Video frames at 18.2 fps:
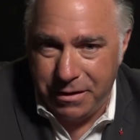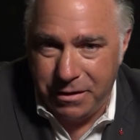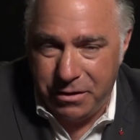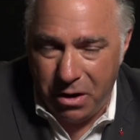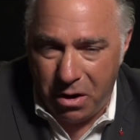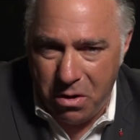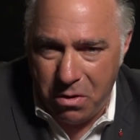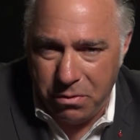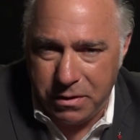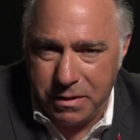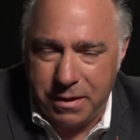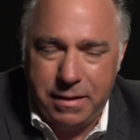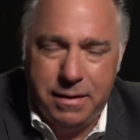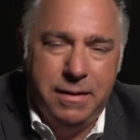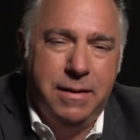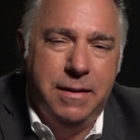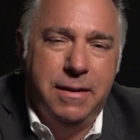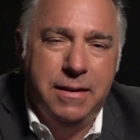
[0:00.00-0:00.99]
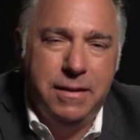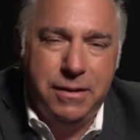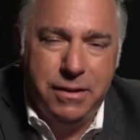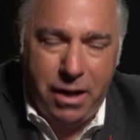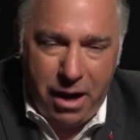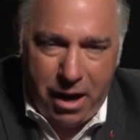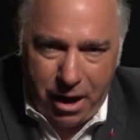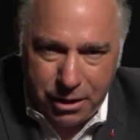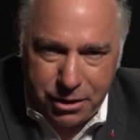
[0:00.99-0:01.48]
Don't
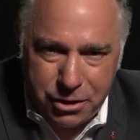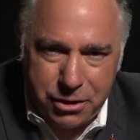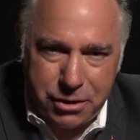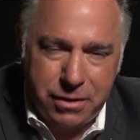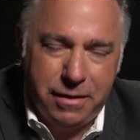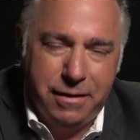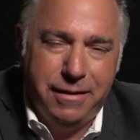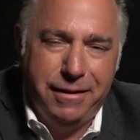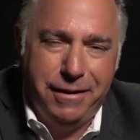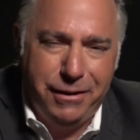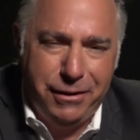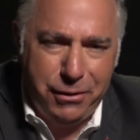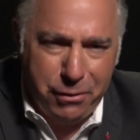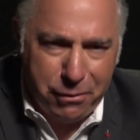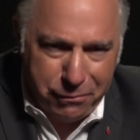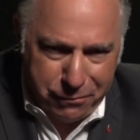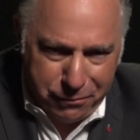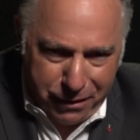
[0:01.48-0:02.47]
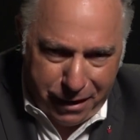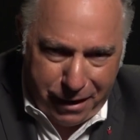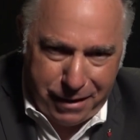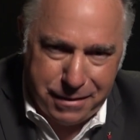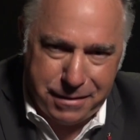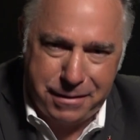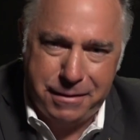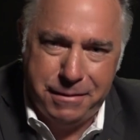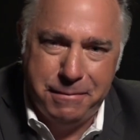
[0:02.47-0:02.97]
touch your
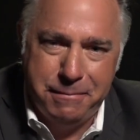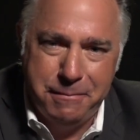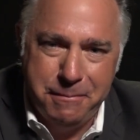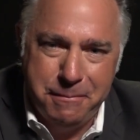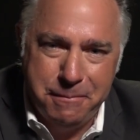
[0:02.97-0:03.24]
face.